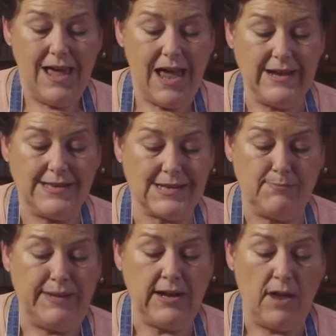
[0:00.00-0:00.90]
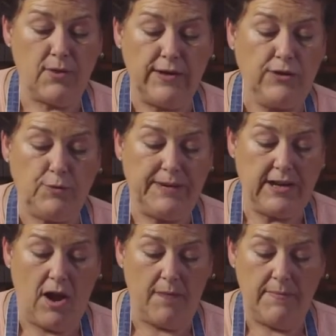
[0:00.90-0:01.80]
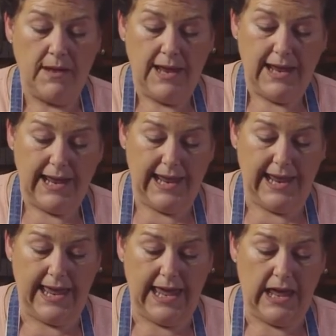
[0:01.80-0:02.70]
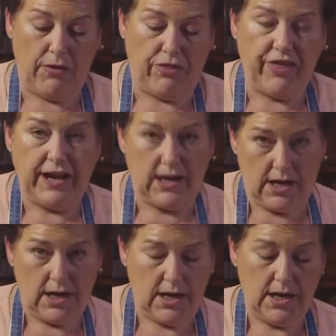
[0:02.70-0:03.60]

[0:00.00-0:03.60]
And it's going to become a thick